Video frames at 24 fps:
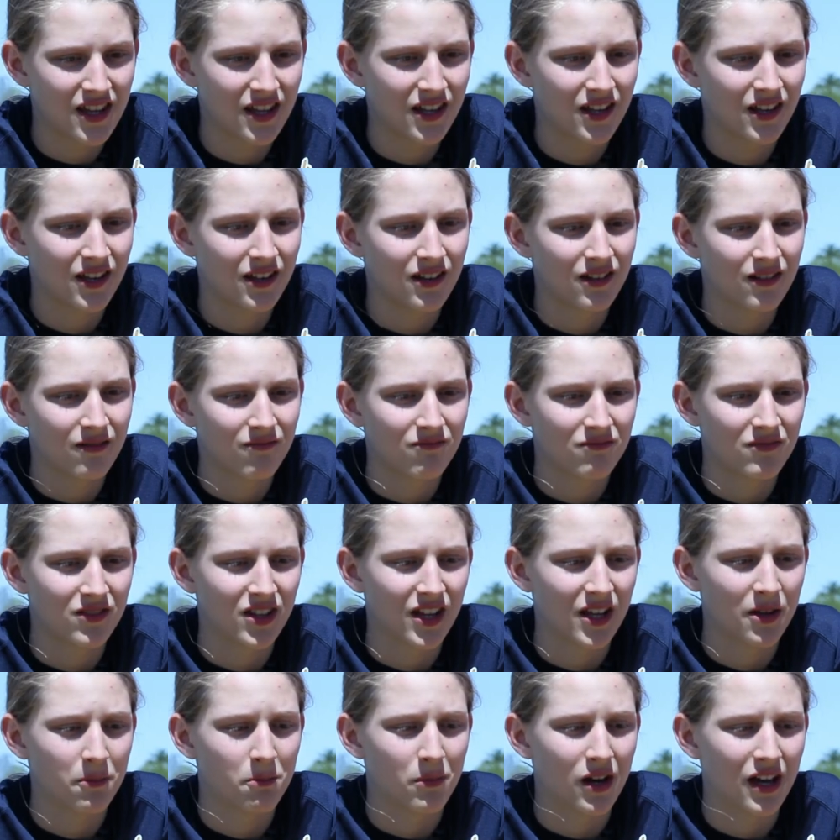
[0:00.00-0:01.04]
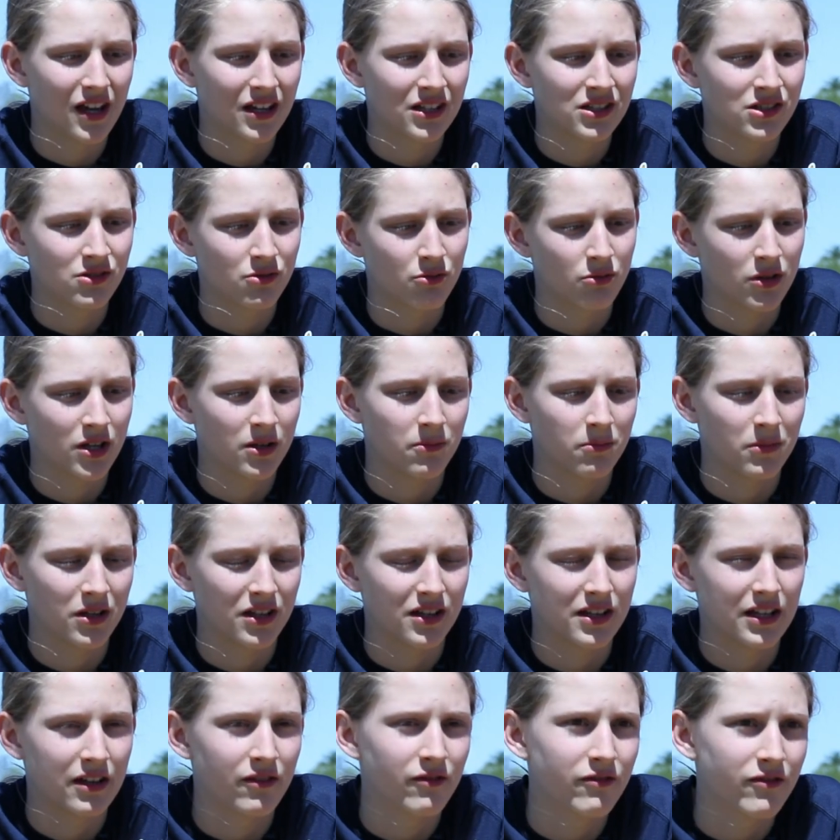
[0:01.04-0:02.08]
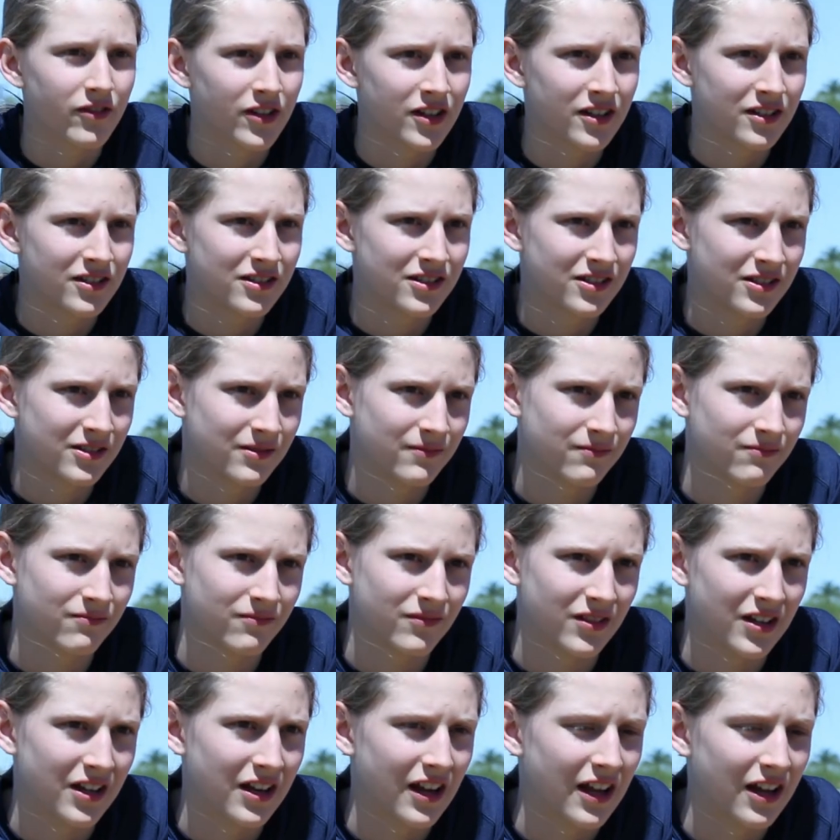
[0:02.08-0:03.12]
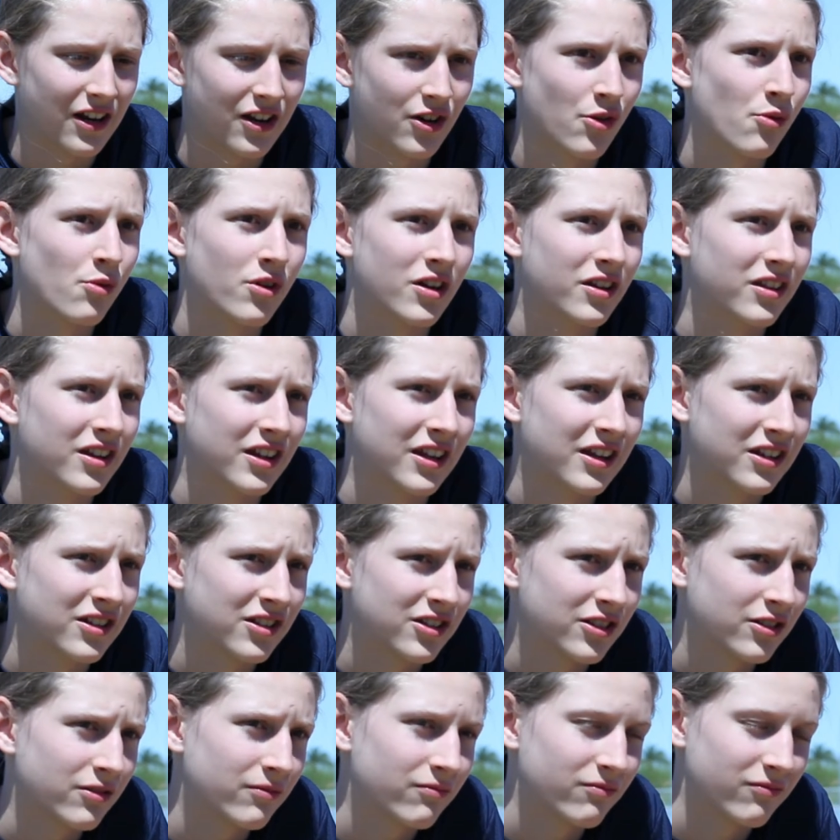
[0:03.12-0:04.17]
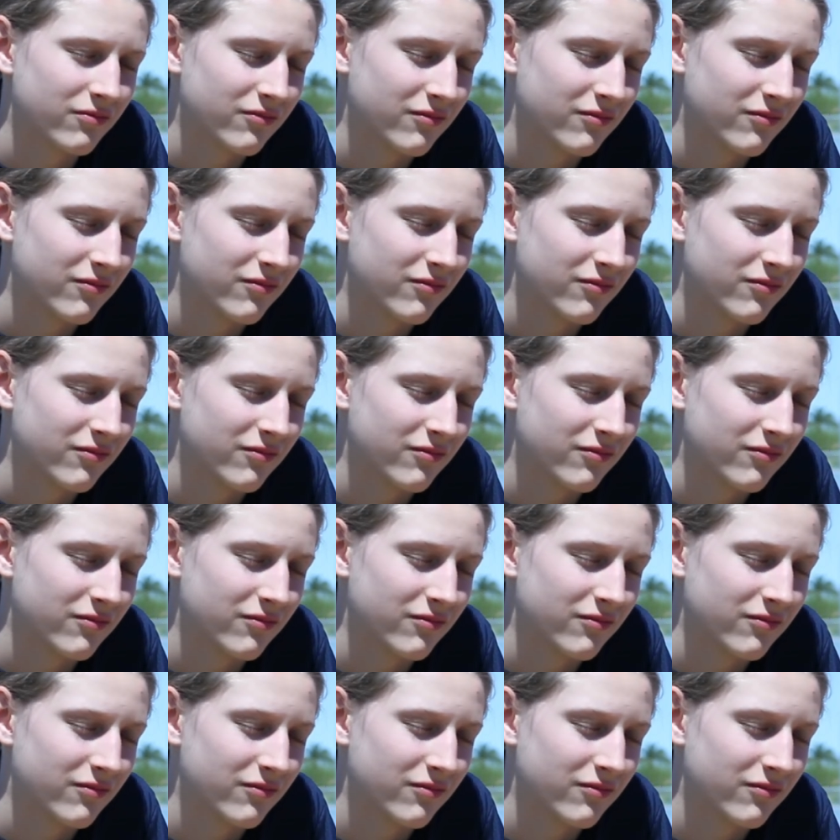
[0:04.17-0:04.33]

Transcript: then they might treat me different, and I don't want it to.